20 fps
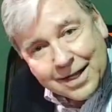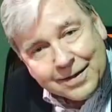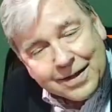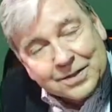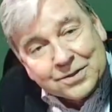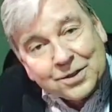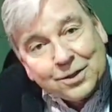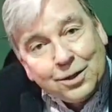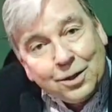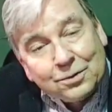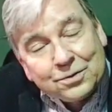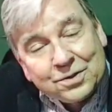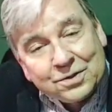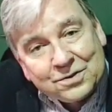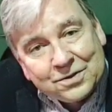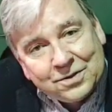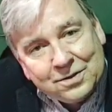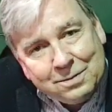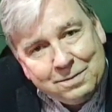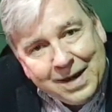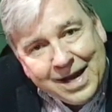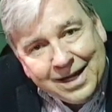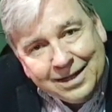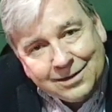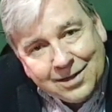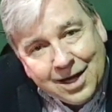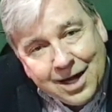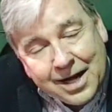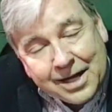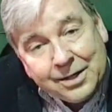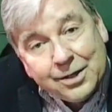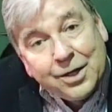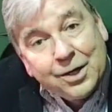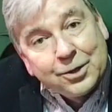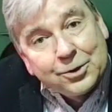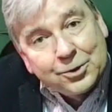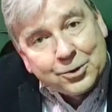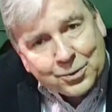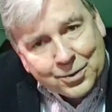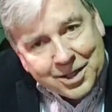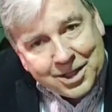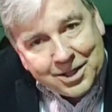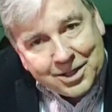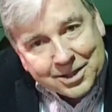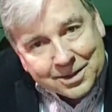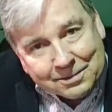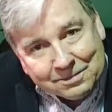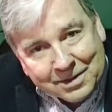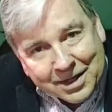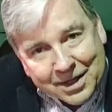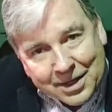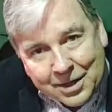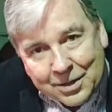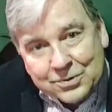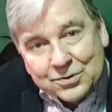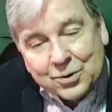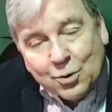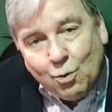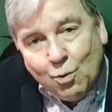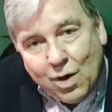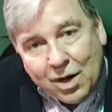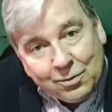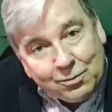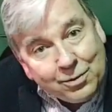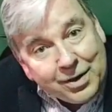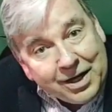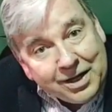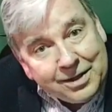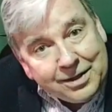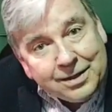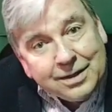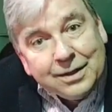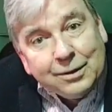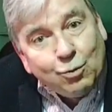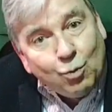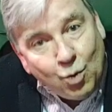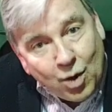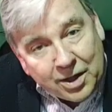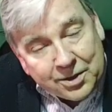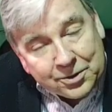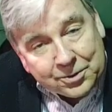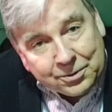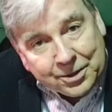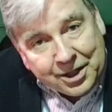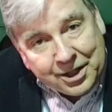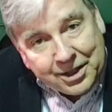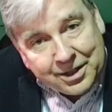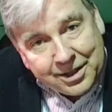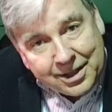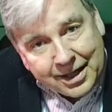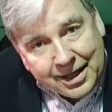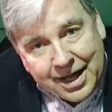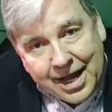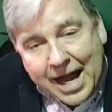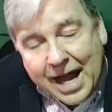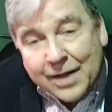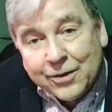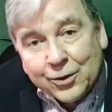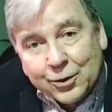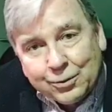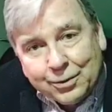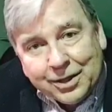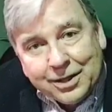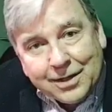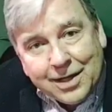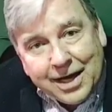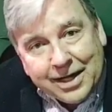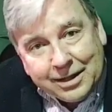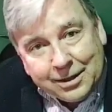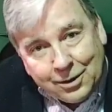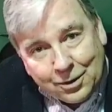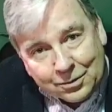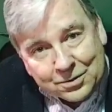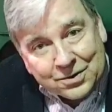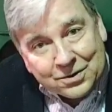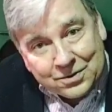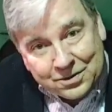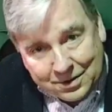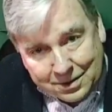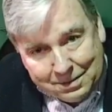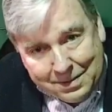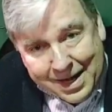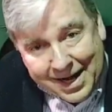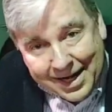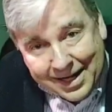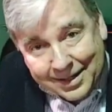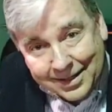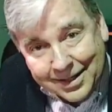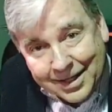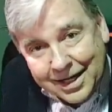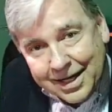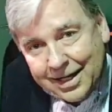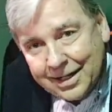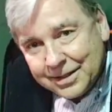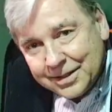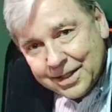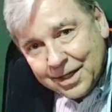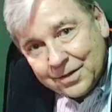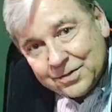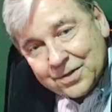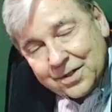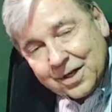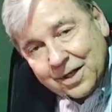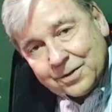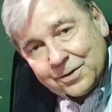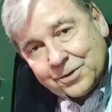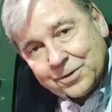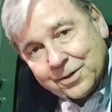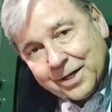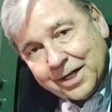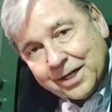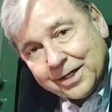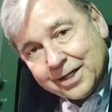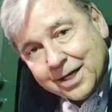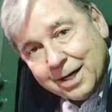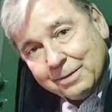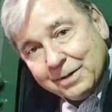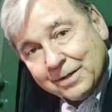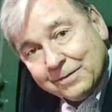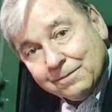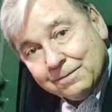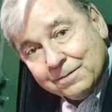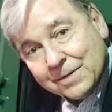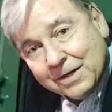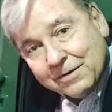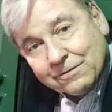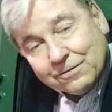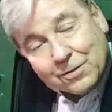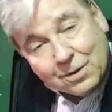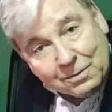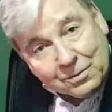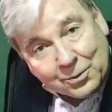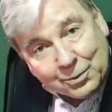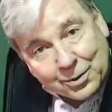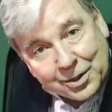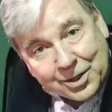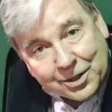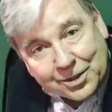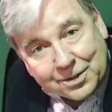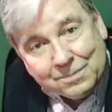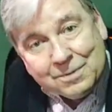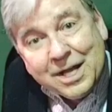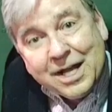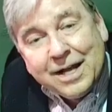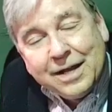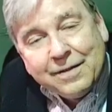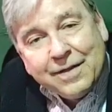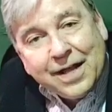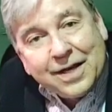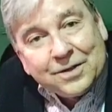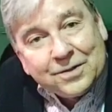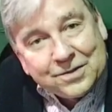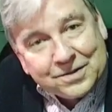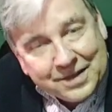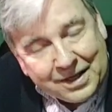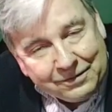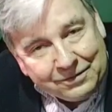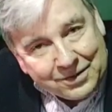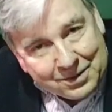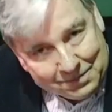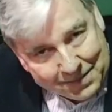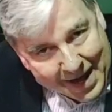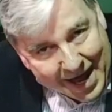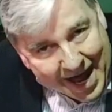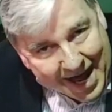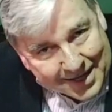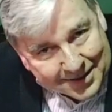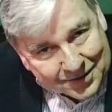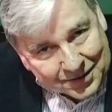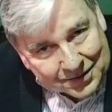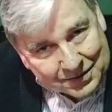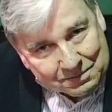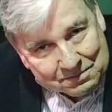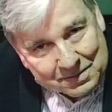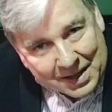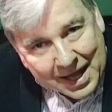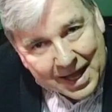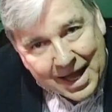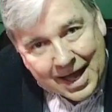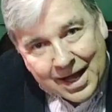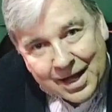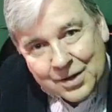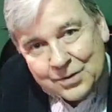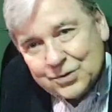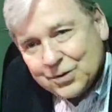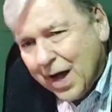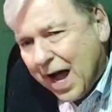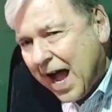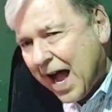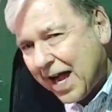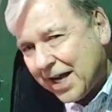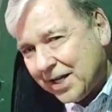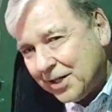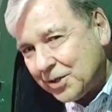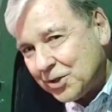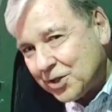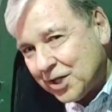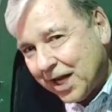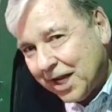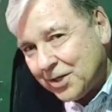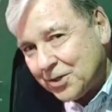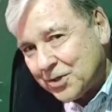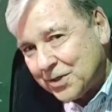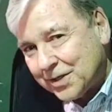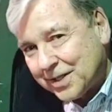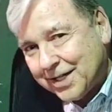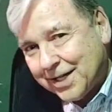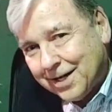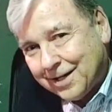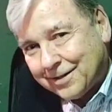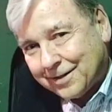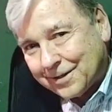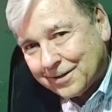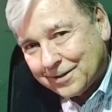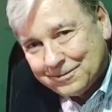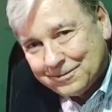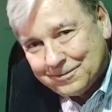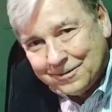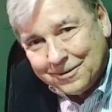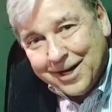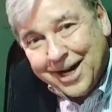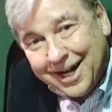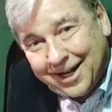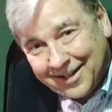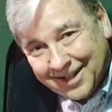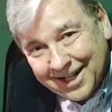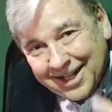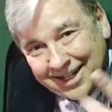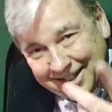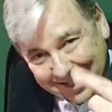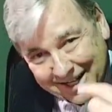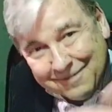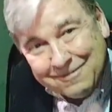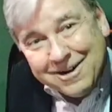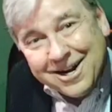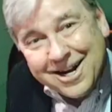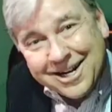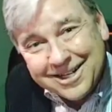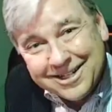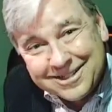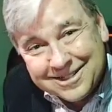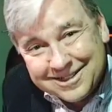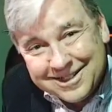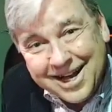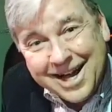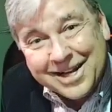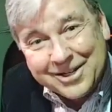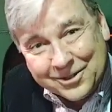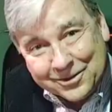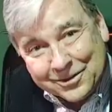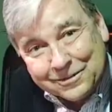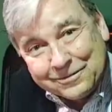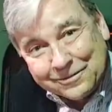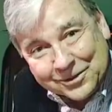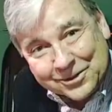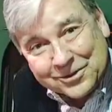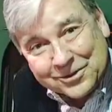that's closest to the main line green. So one red, one green, and the green line closest to the main tells another train coming from the rear that it's safe to pass. So how do you change the color? Well, come on inside, you're in for a